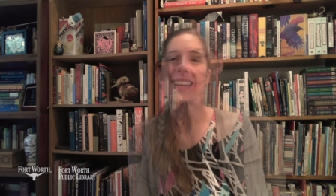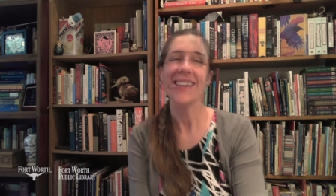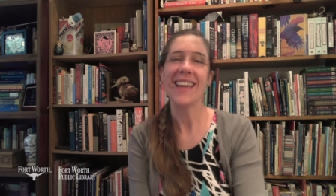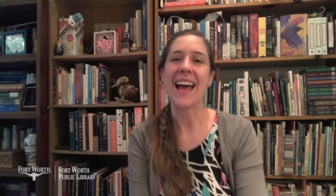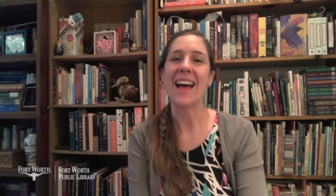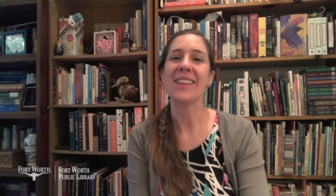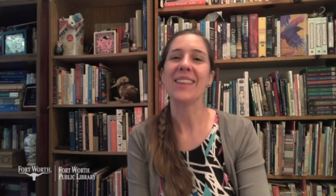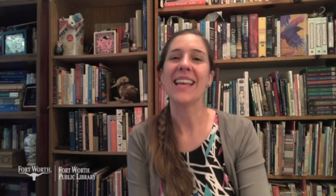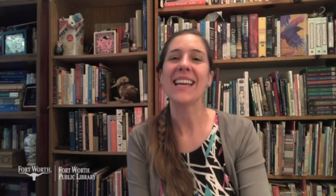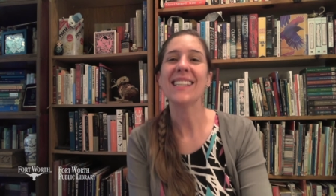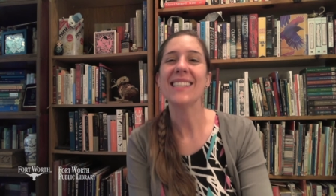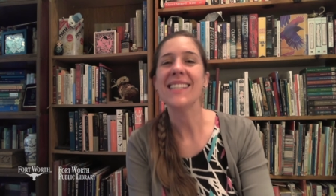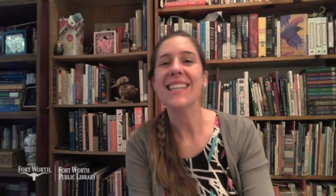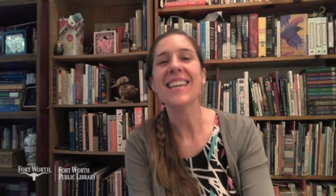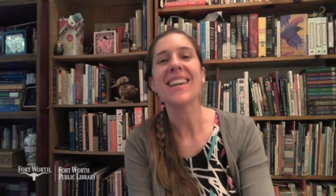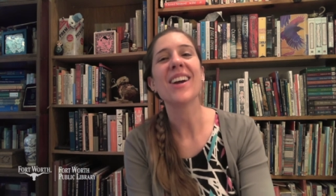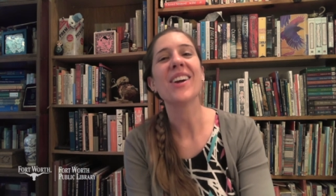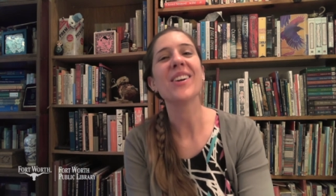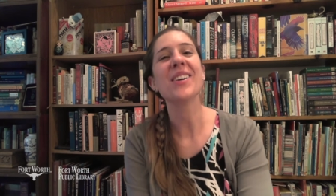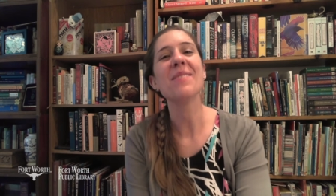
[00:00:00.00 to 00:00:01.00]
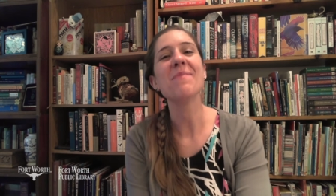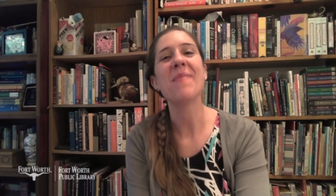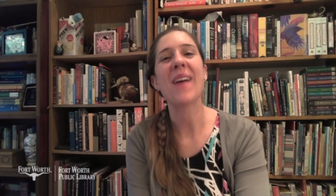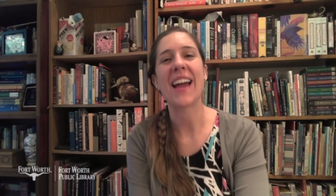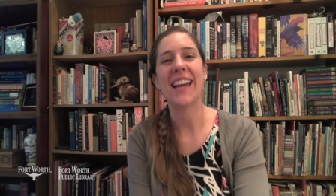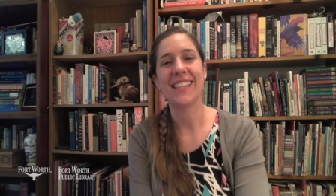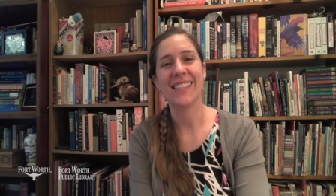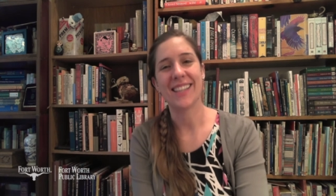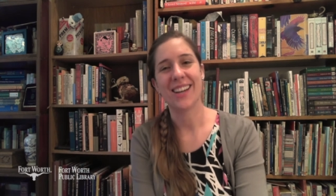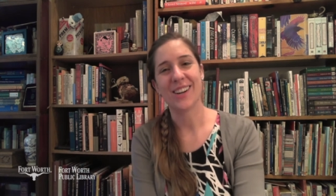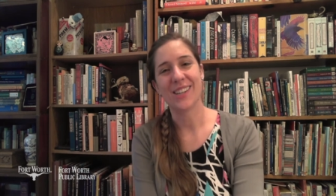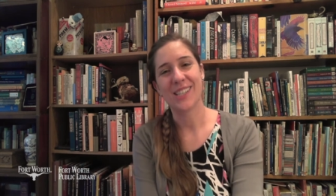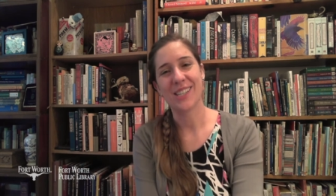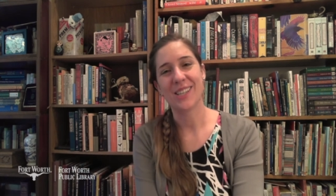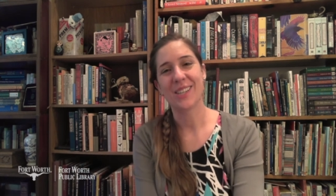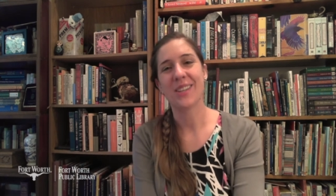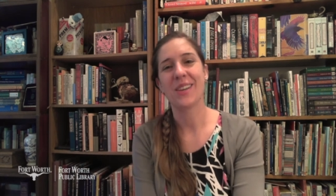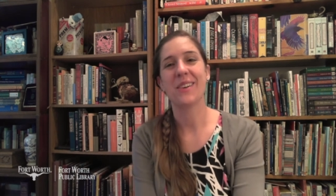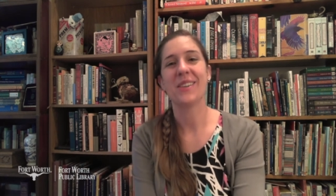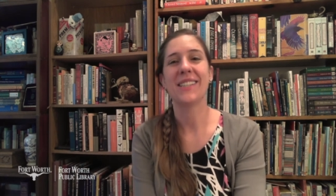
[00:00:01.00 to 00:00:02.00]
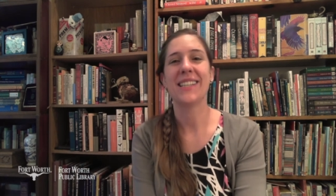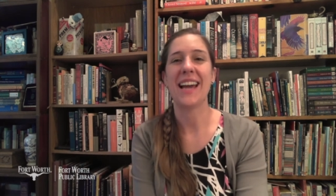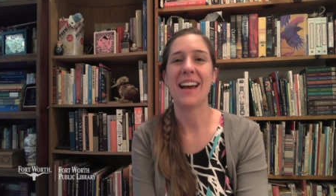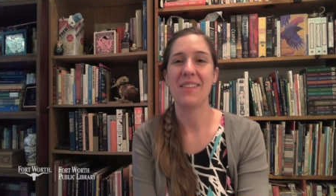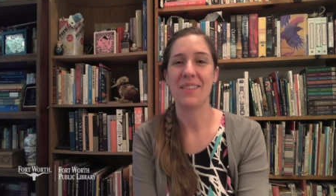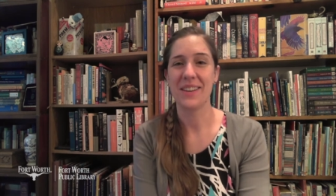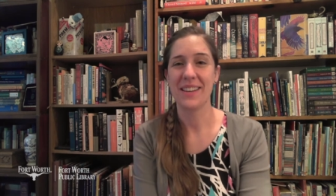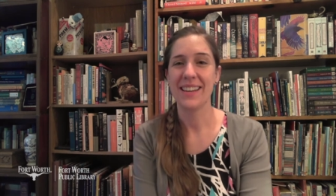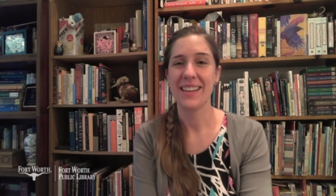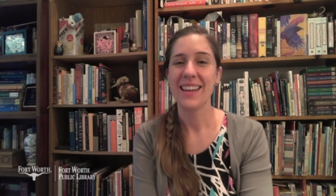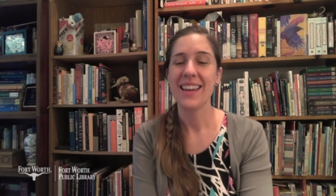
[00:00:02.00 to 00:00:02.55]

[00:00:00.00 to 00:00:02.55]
Now let's sing our goodbye song to close out.